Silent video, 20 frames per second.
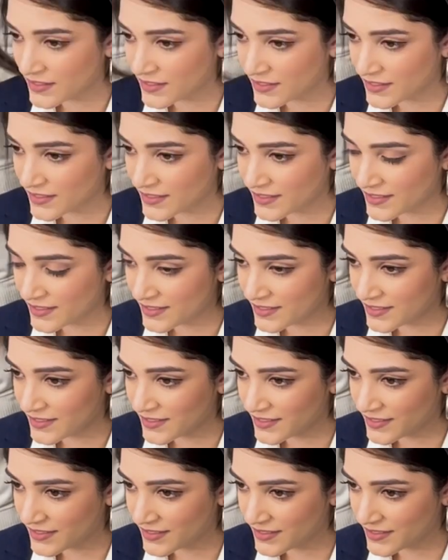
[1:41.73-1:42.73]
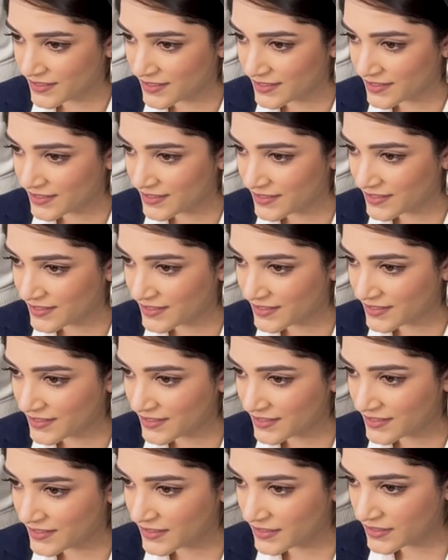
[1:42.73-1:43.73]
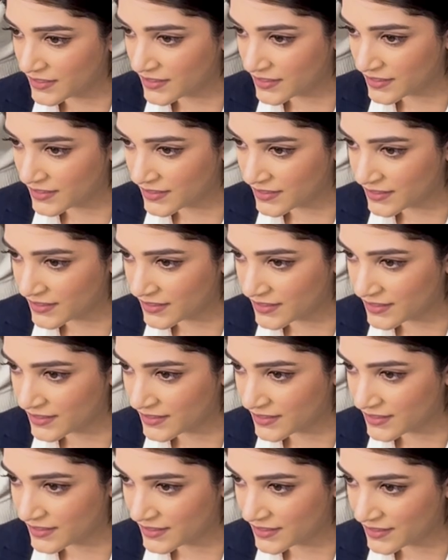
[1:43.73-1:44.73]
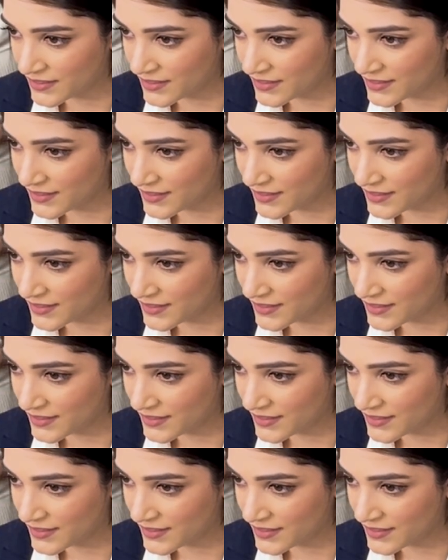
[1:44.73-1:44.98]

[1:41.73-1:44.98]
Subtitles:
The person shown says nothing.